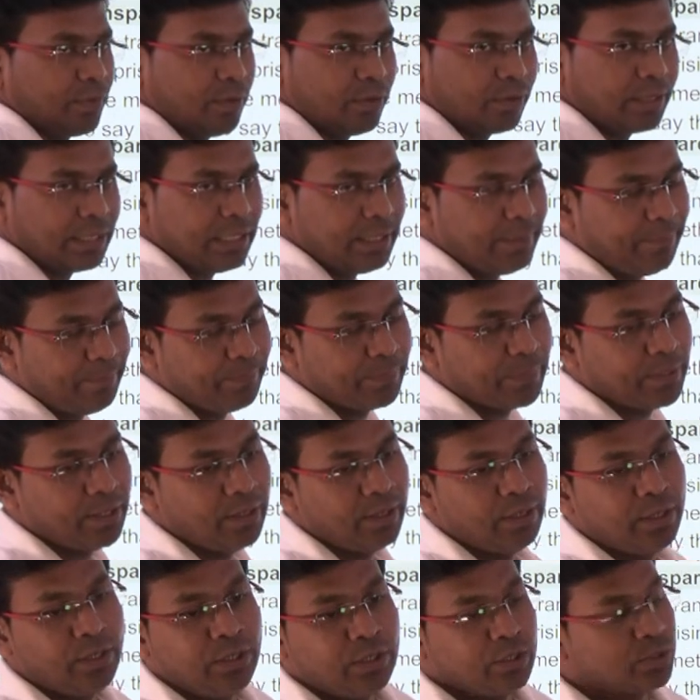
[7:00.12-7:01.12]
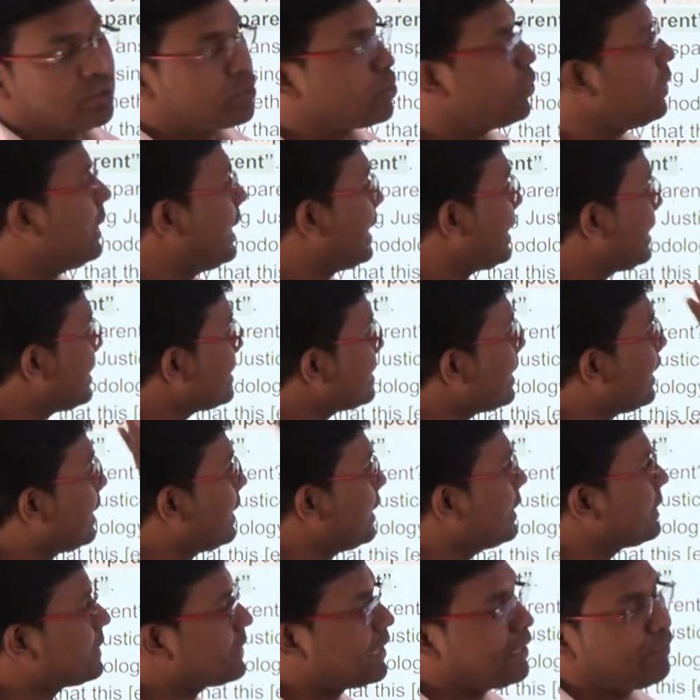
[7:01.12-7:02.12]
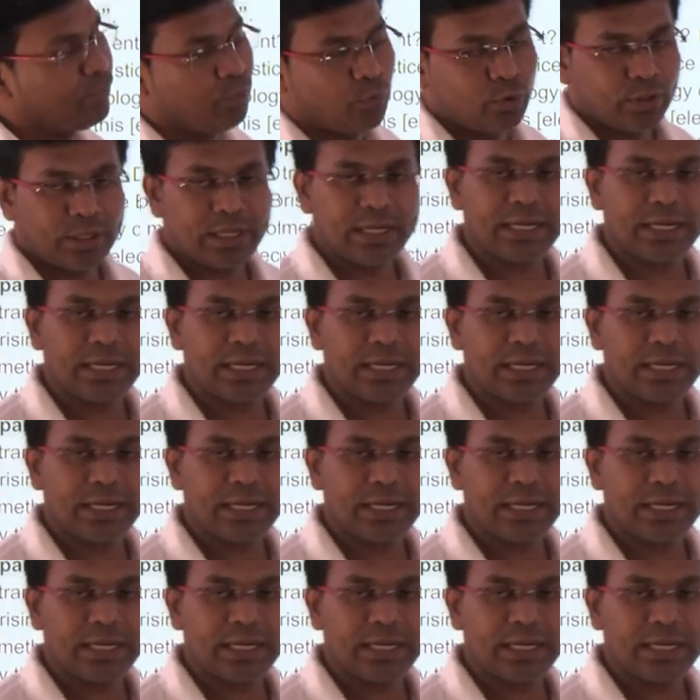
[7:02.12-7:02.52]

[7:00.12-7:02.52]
Okay. So let us understand what